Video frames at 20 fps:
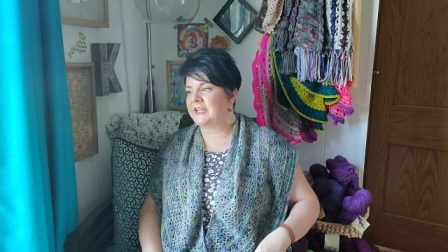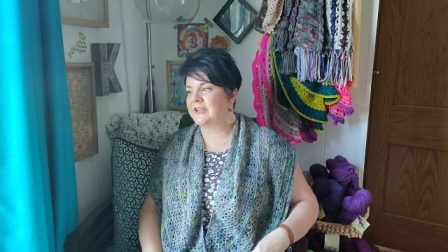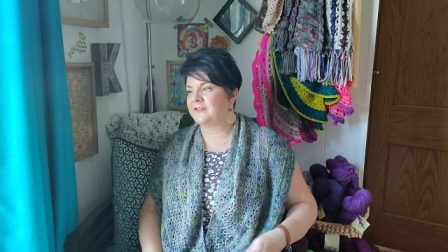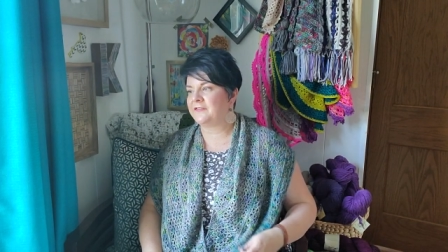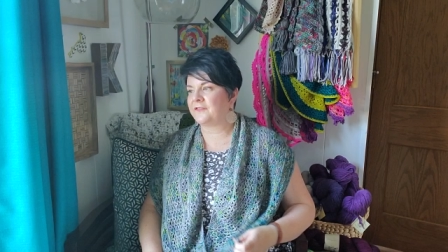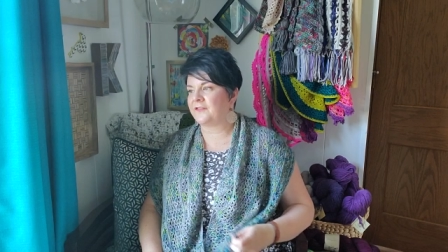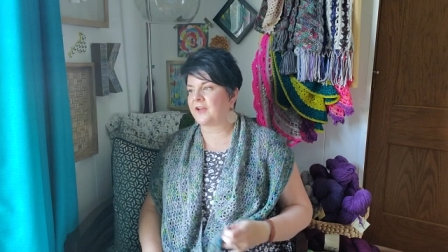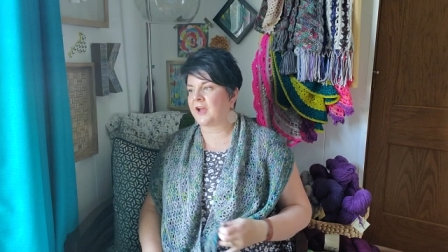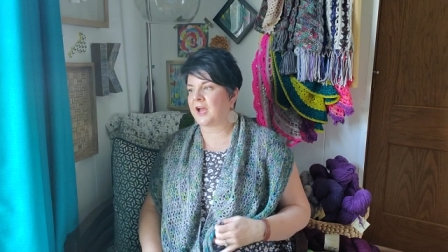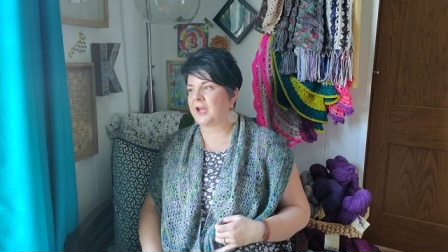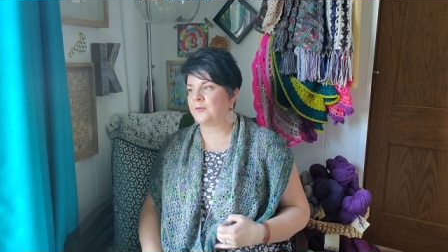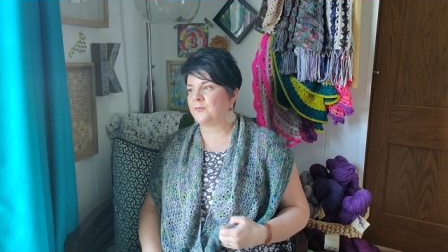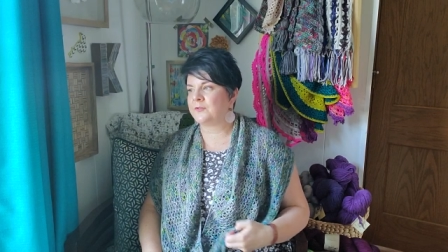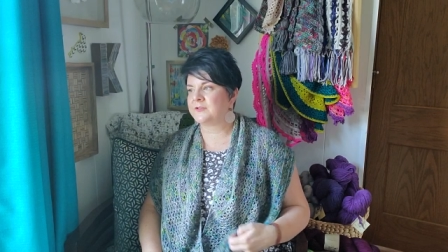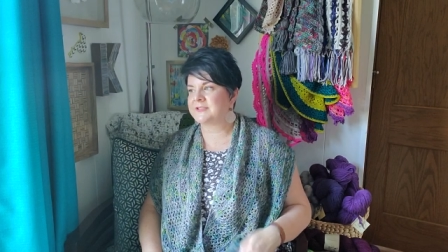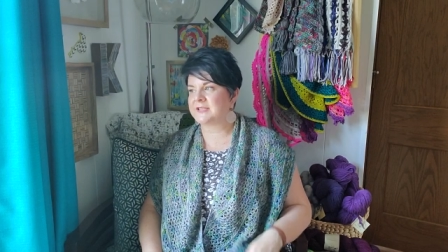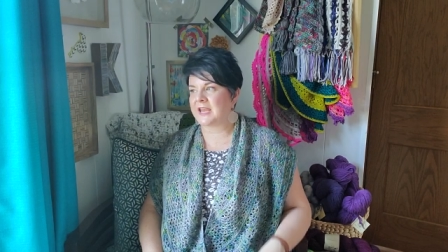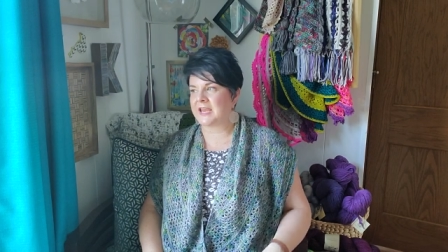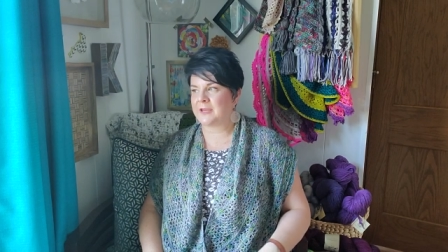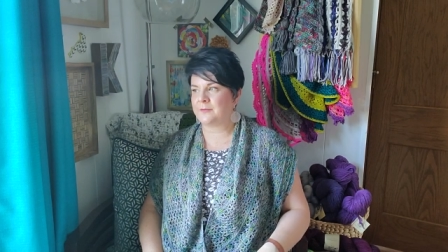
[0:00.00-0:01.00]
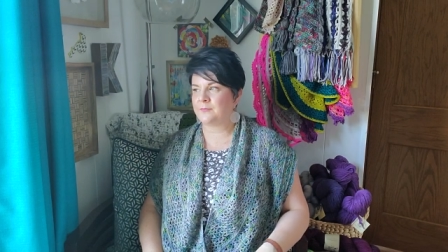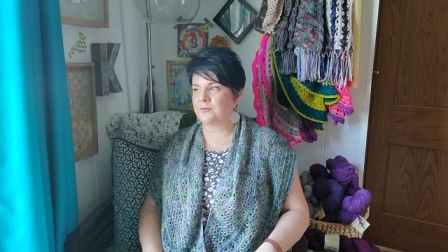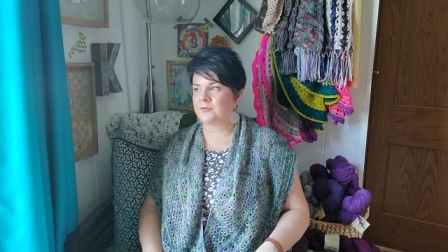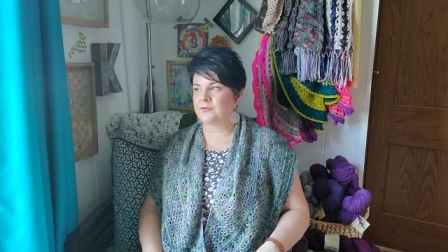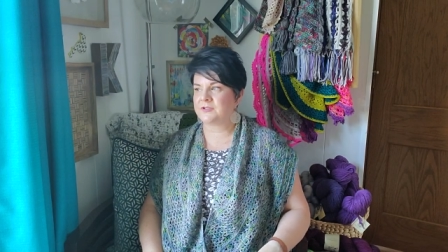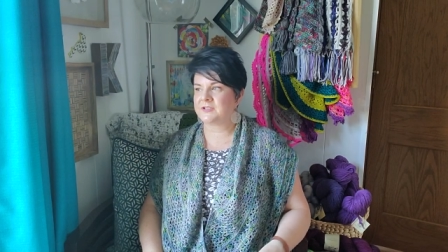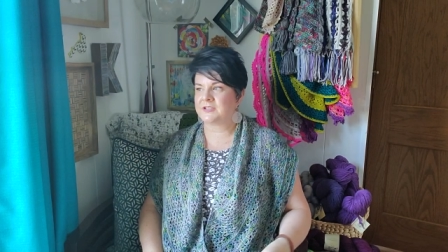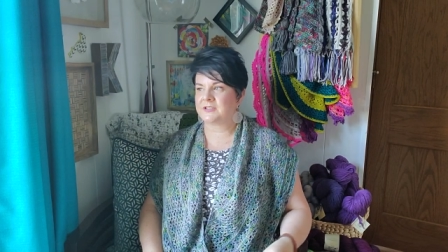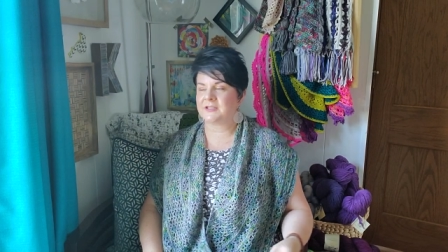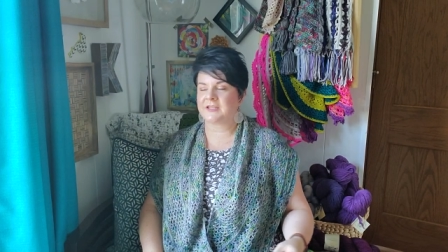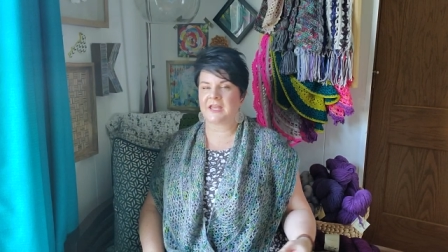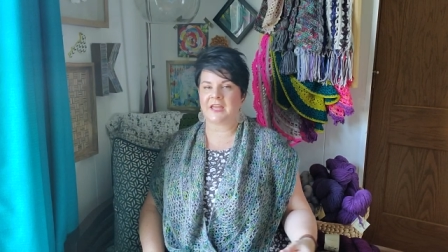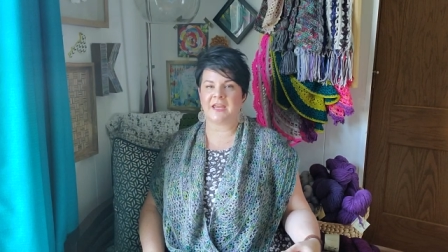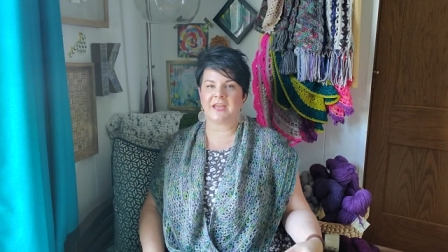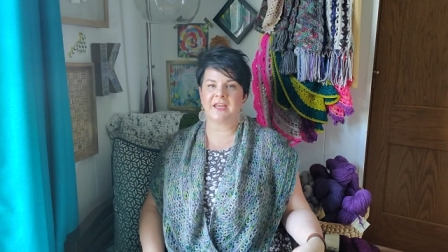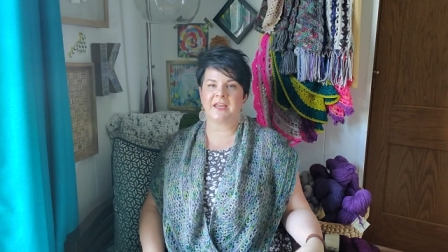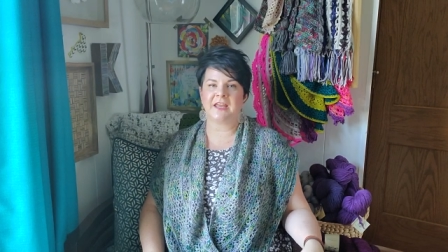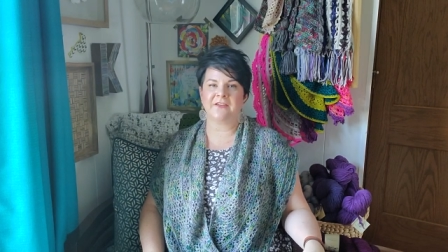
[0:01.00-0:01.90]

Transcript: If I was able to like,